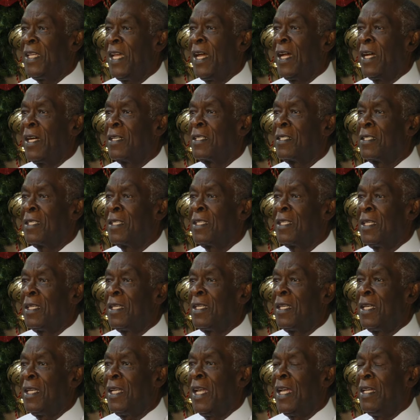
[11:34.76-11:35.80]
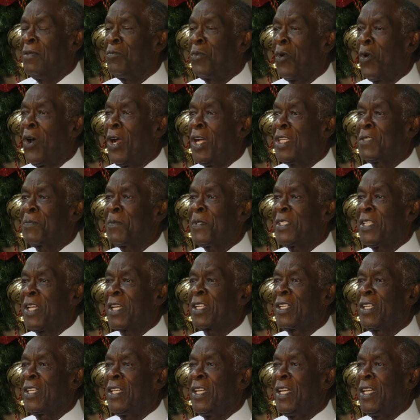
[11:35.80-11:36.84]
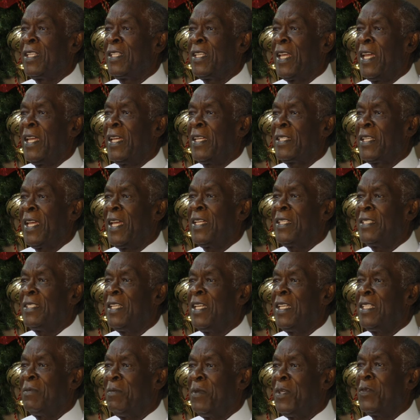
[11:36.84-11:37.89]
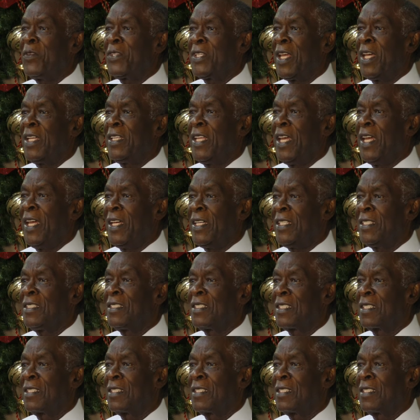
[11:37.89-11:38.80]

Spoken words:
Yeah. And boys particularly, they need to be with their dads.